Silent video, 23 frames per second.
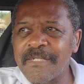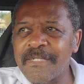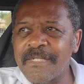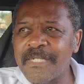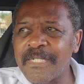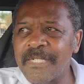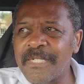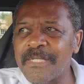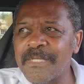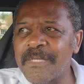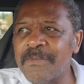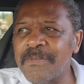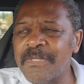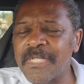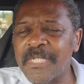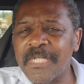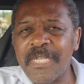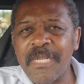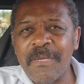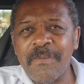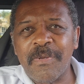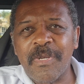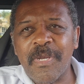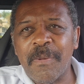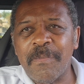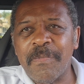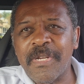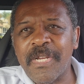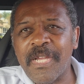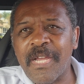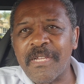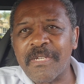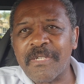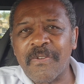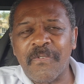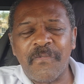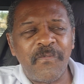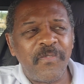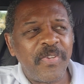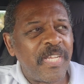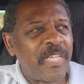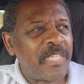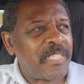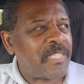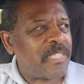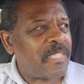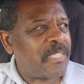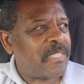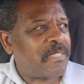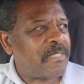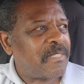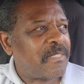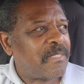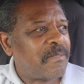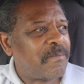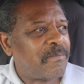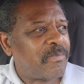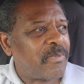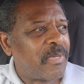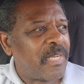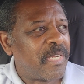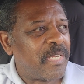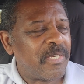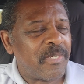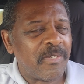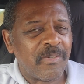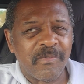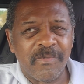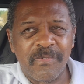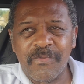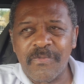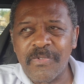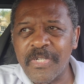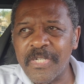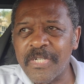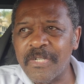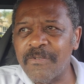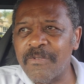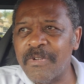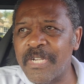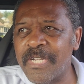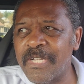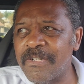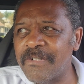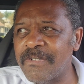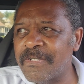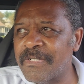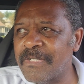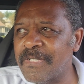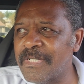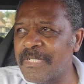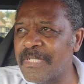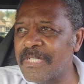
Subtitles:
telling them to keep coming out to fix it. Brand new refrigerator.